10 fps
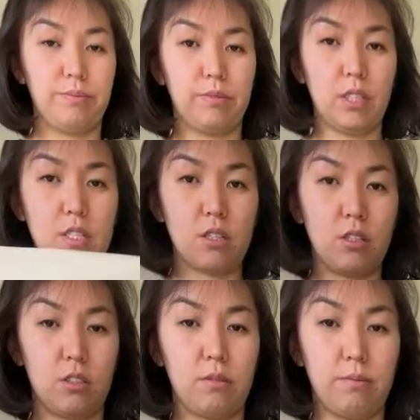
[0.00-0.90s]
That's
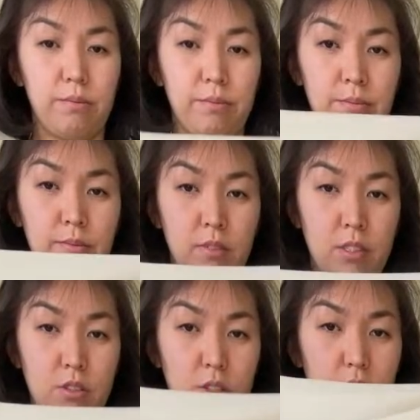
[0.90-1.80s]
good.
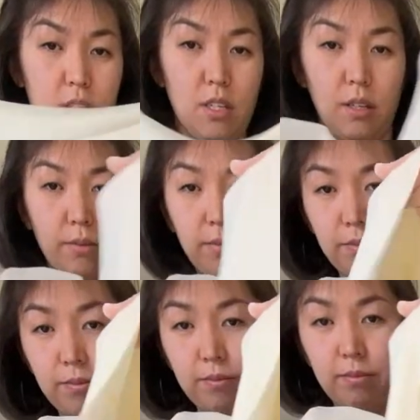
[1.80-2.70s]
As you can see,
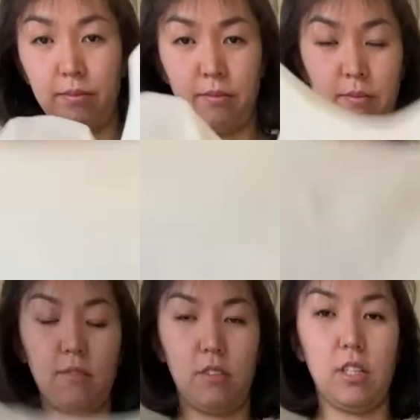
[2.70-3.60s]

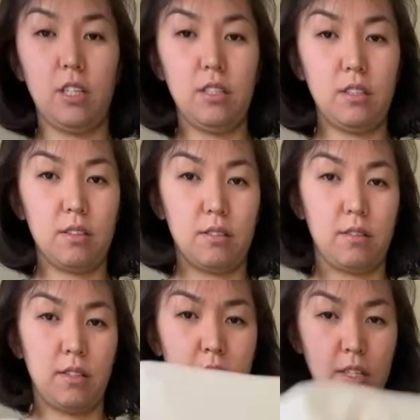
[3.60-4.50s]
right?
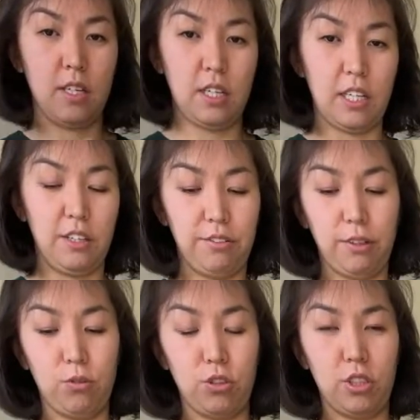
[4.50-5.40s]
And if I
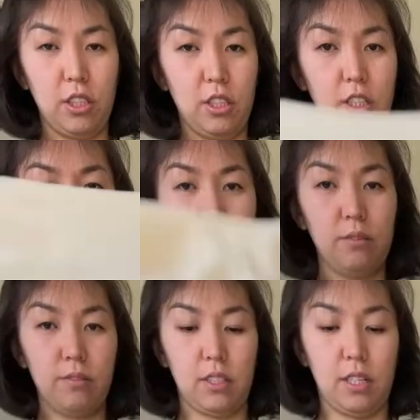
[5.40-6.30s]
want thinner,
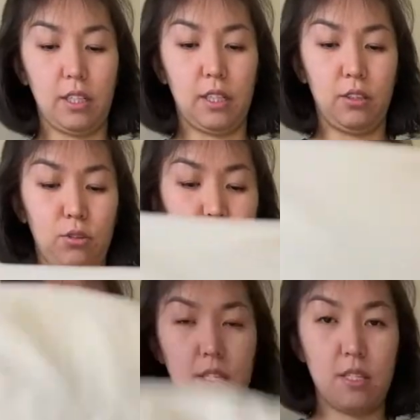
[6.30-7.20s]
then I can do
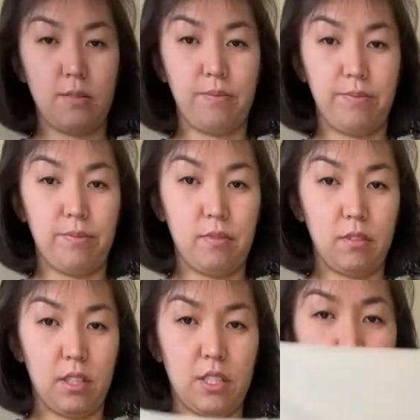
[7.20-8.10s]
this.
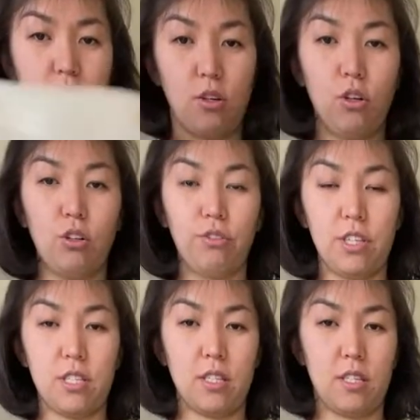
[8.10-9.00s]
It's
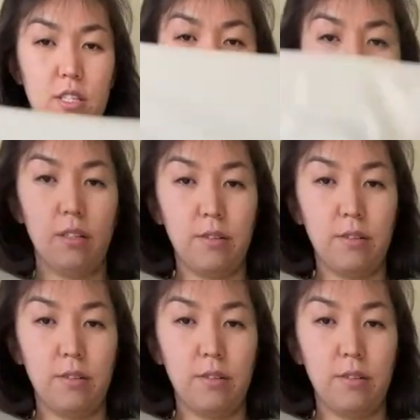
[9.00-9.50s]
always easier.